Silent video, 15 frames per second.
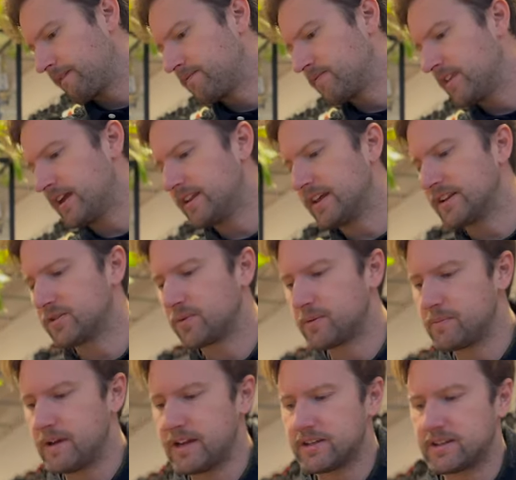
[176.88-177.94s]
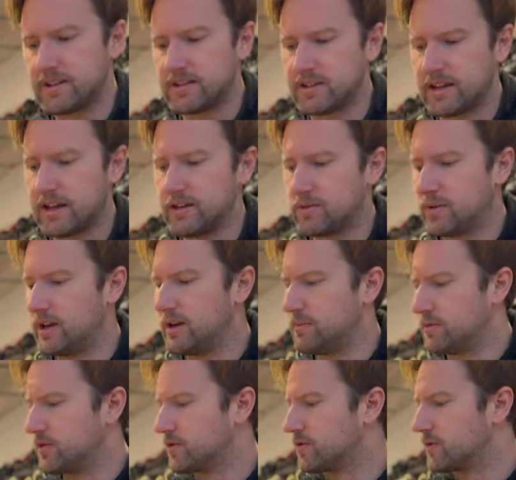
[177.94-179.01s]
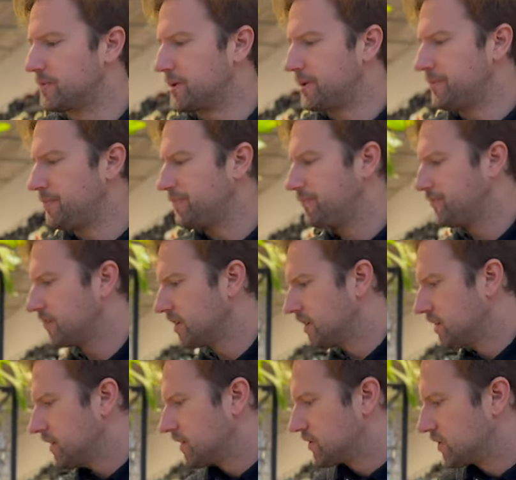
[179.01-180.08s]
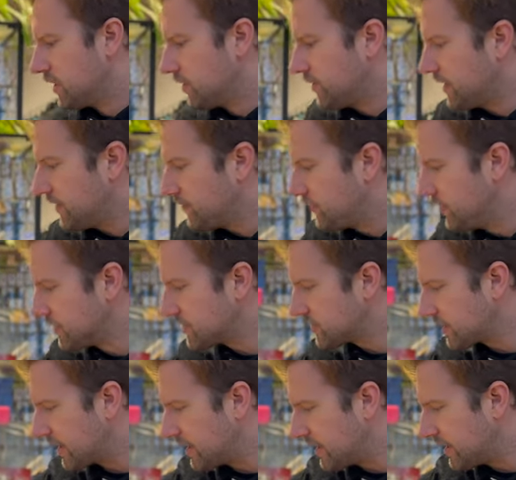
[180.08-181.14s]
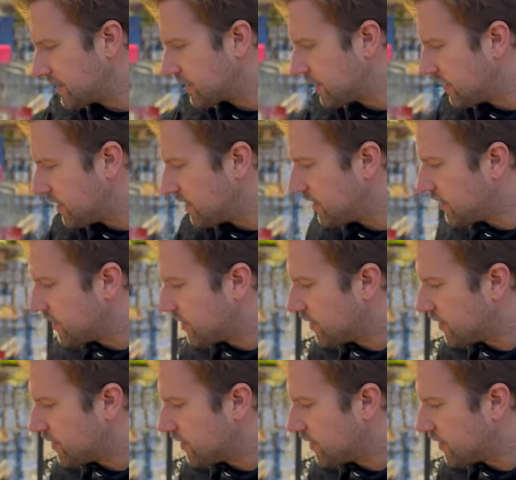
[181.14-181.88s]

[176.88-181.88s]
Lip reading: And that's what makes this skate really maneuverable. So it feels kind of like a